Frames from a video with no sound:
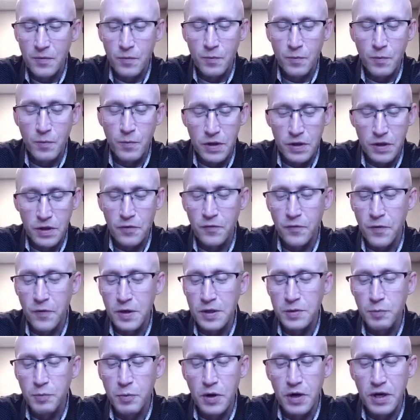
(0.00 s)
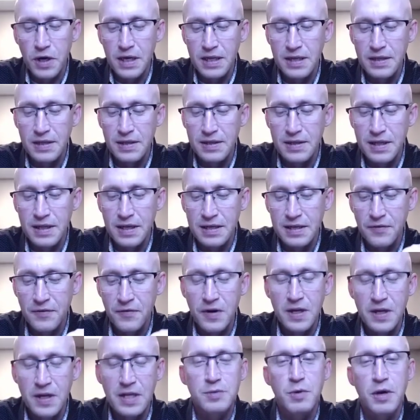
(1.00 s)
we, your first book and the
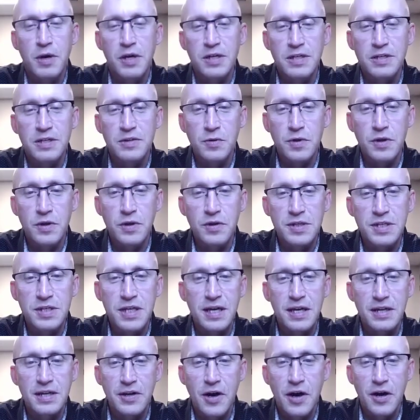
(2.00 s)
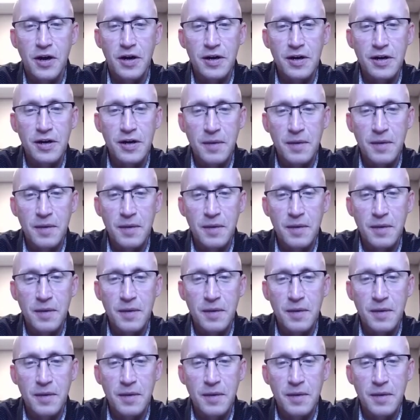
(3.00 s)
different experiences with your son and daughter.